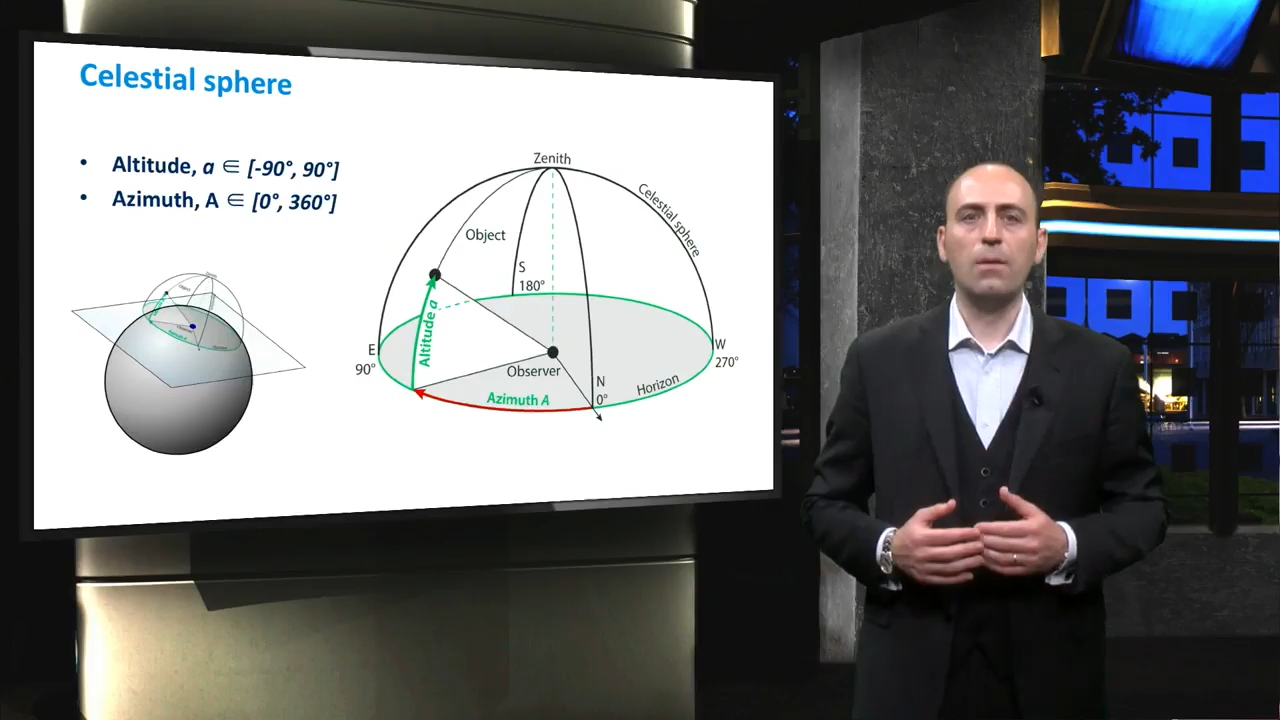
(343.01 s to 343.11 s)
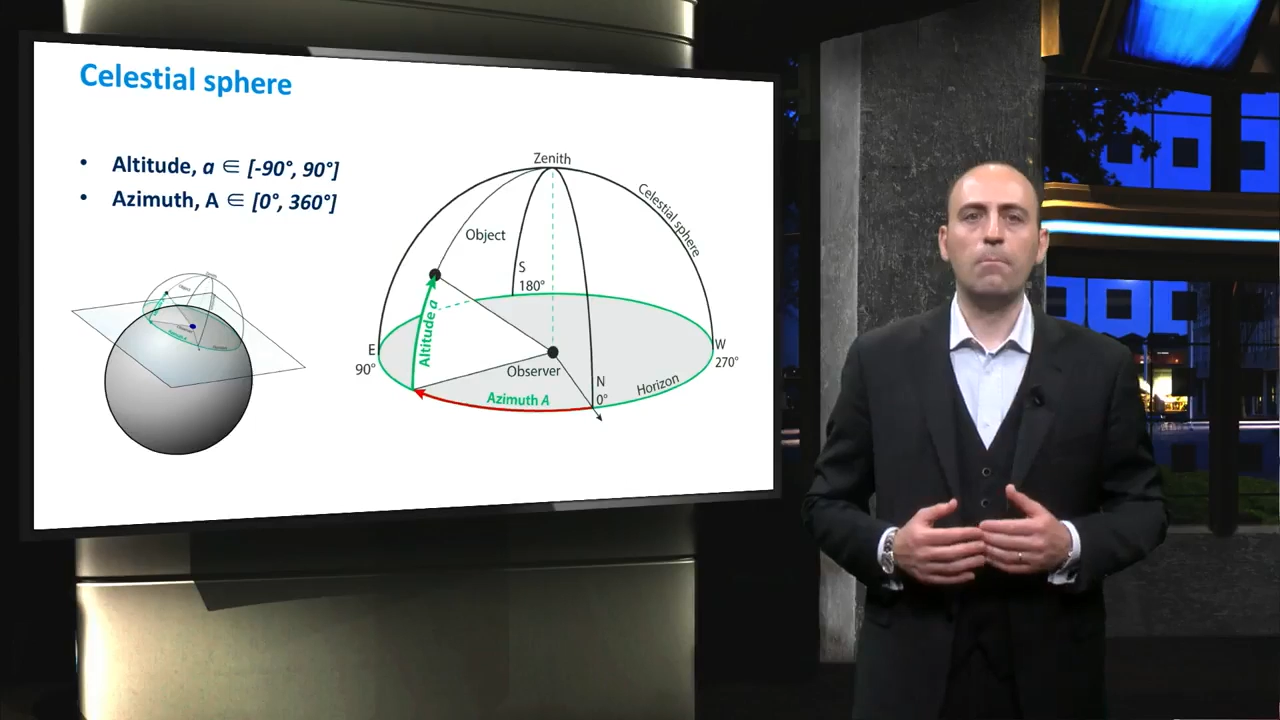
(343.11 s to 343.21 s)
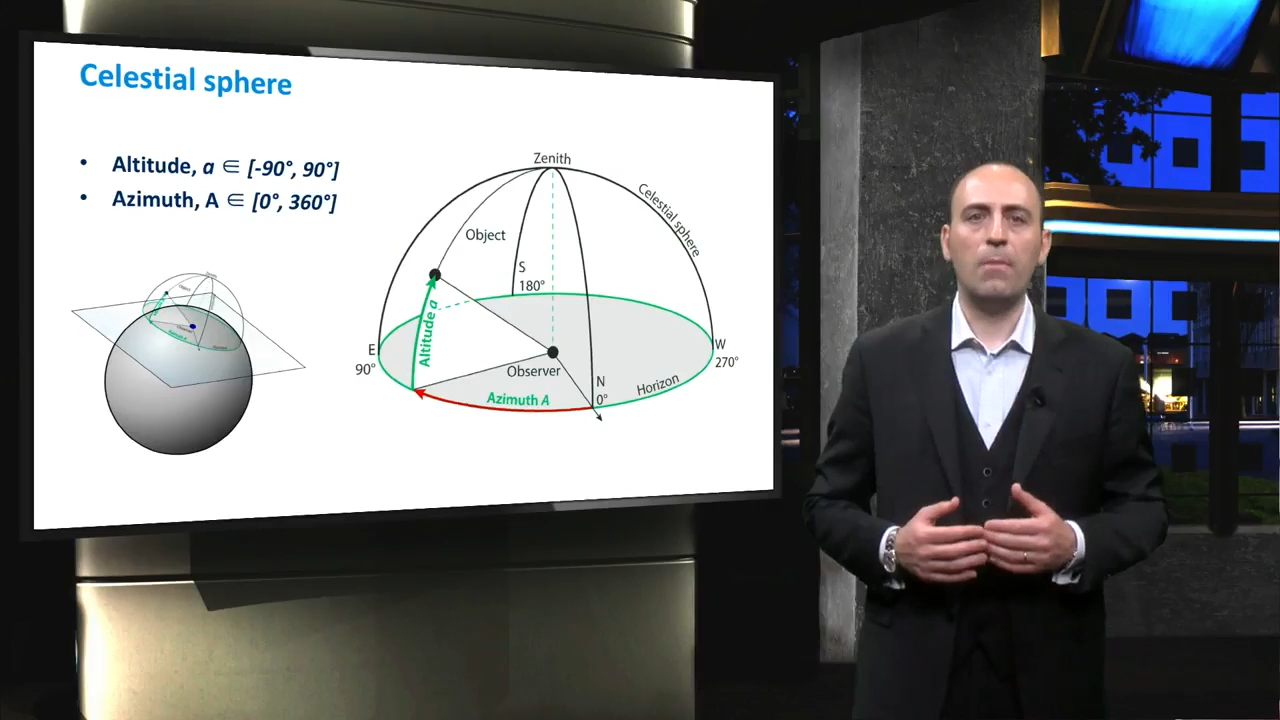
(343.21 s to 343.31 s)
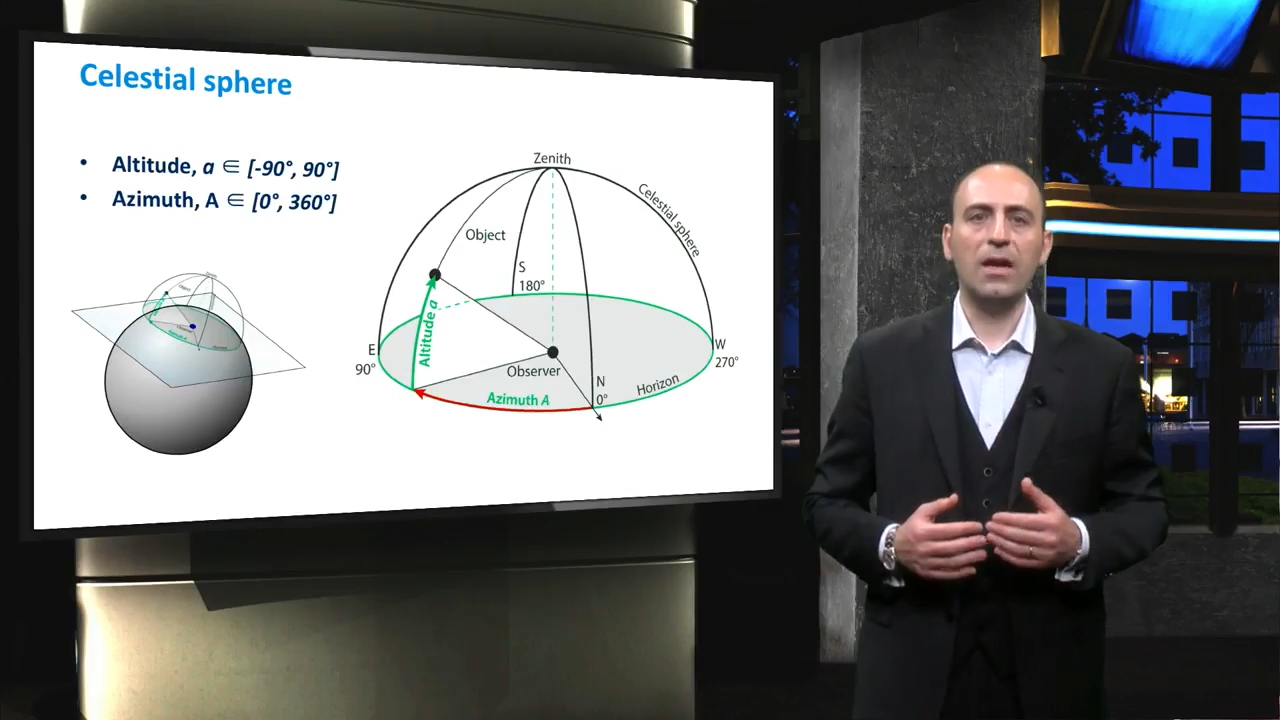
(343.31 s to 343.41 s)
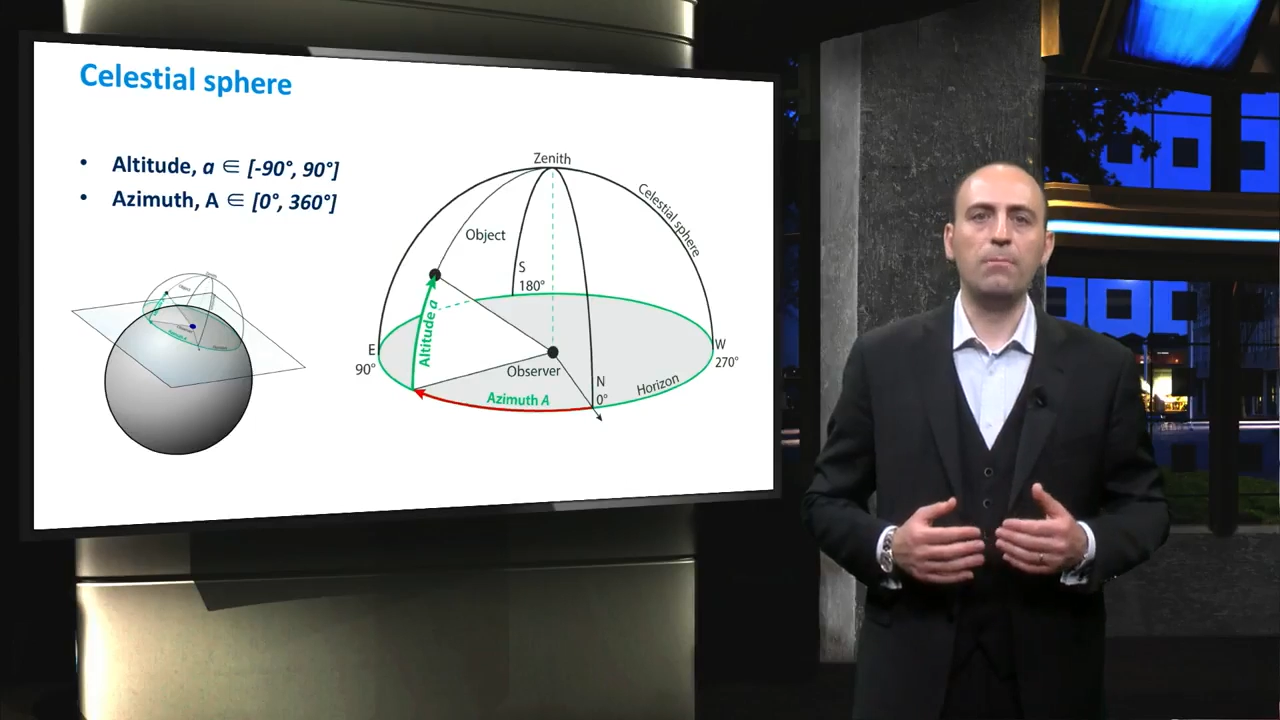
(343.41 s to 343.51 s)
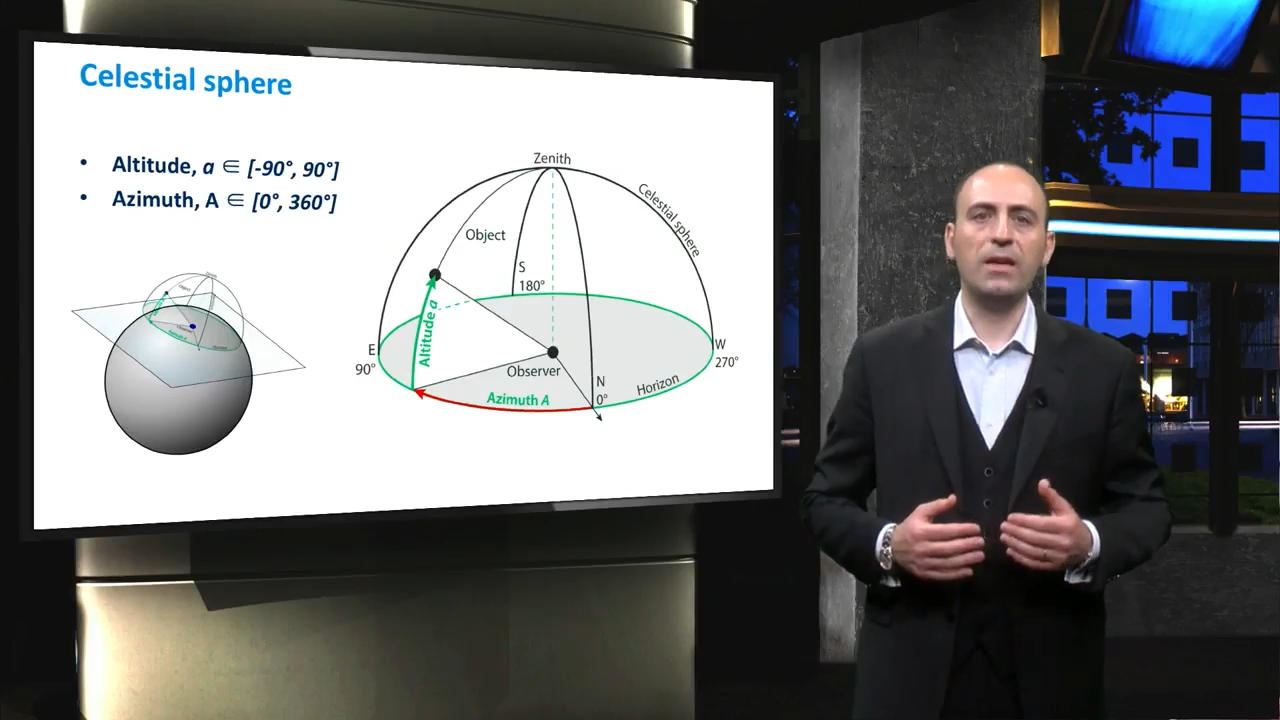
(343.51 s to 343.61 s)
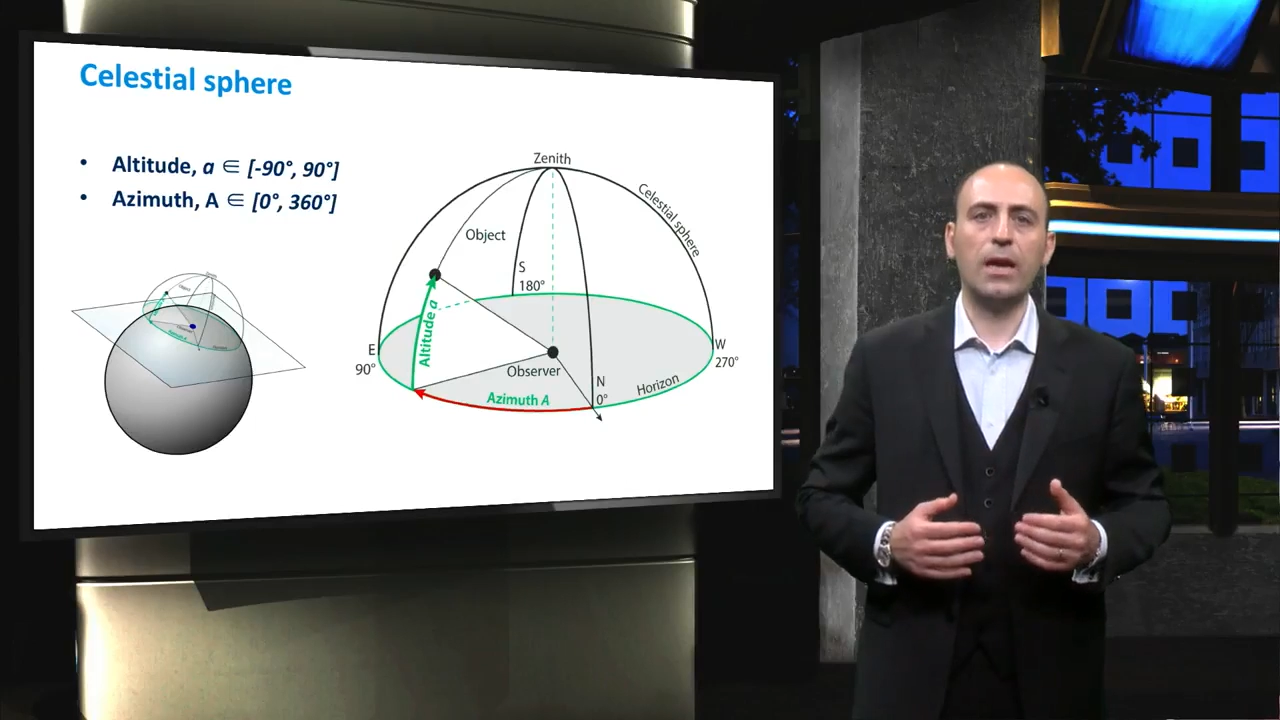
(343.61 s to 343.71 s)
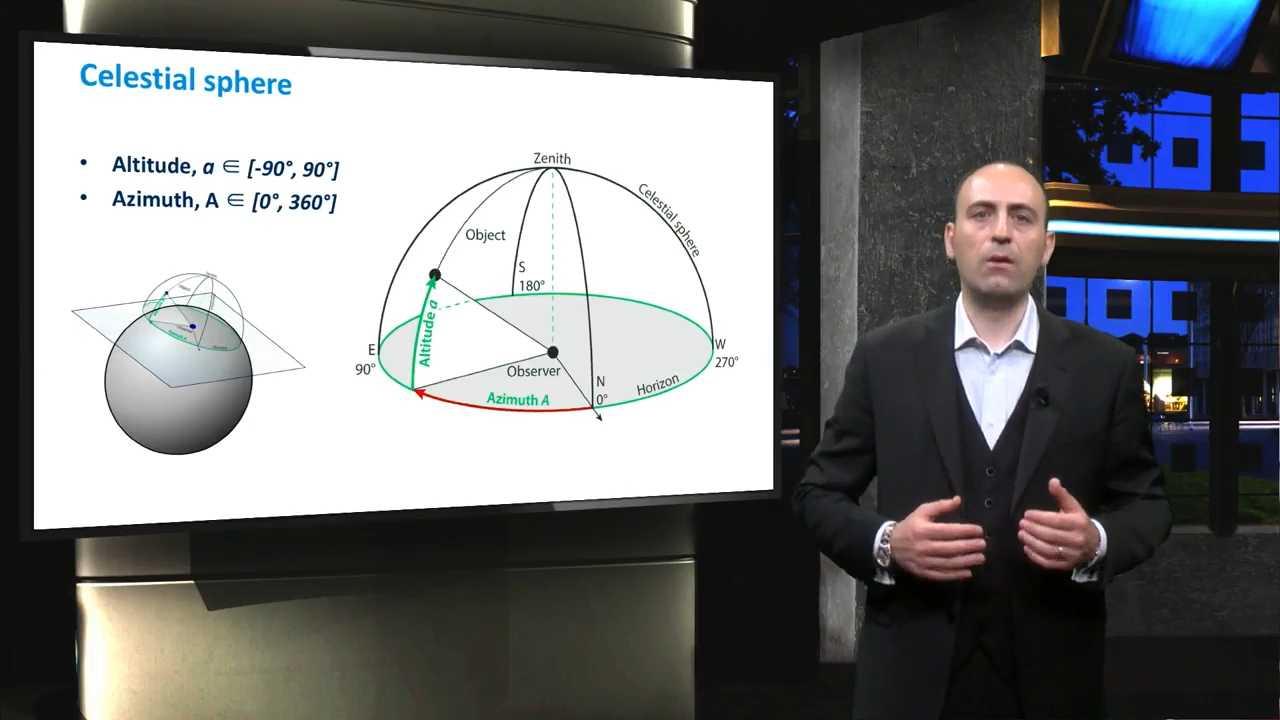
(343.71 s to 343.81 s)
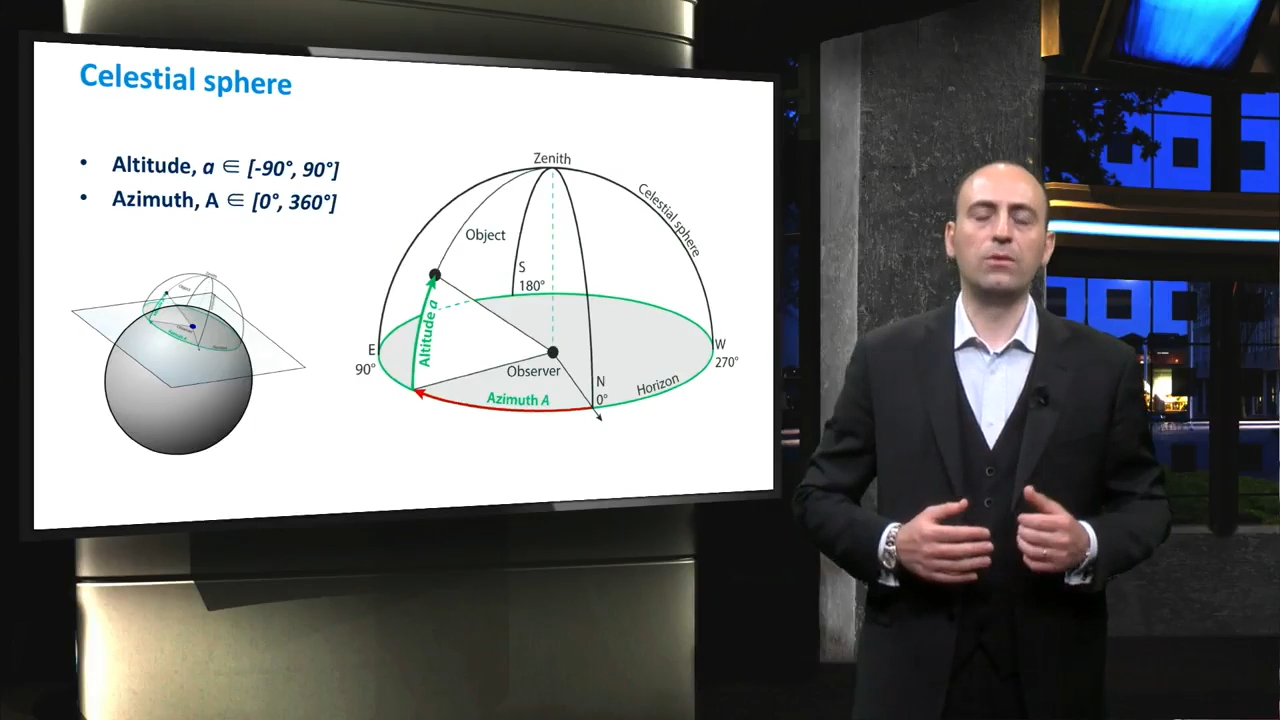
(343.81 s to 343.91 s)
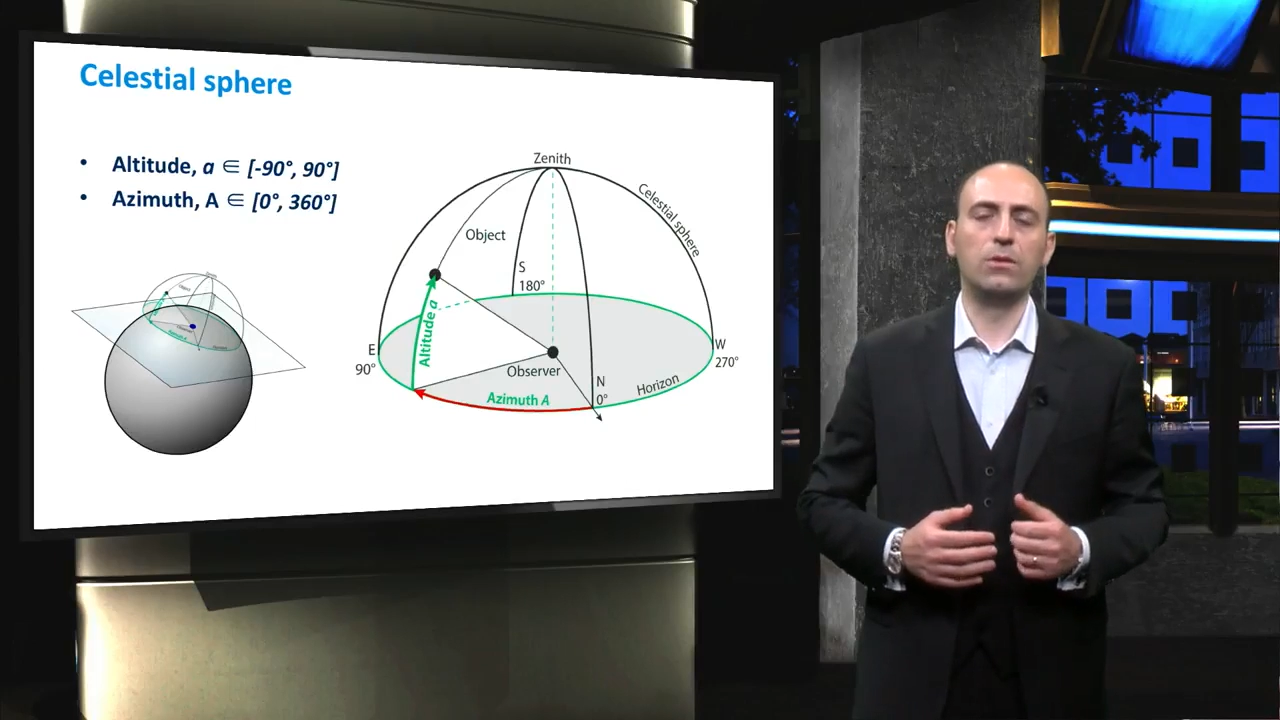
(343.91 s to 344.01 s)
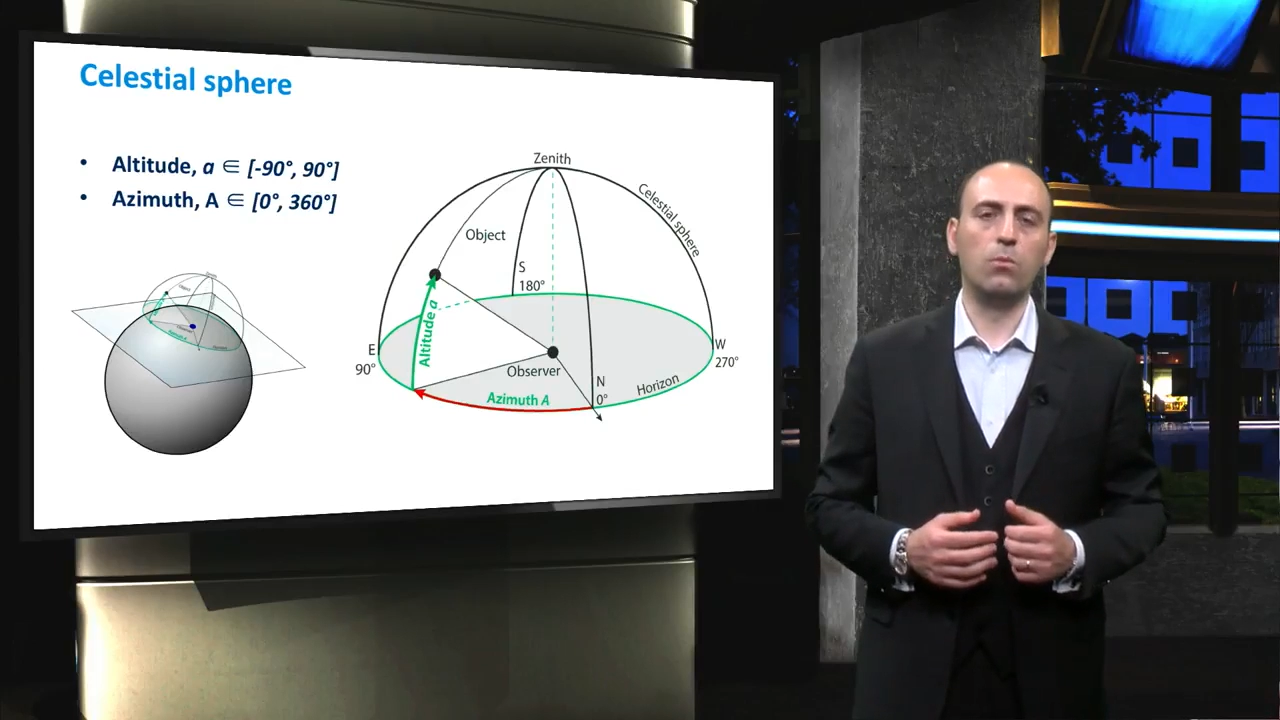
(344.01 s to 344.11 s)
might be counted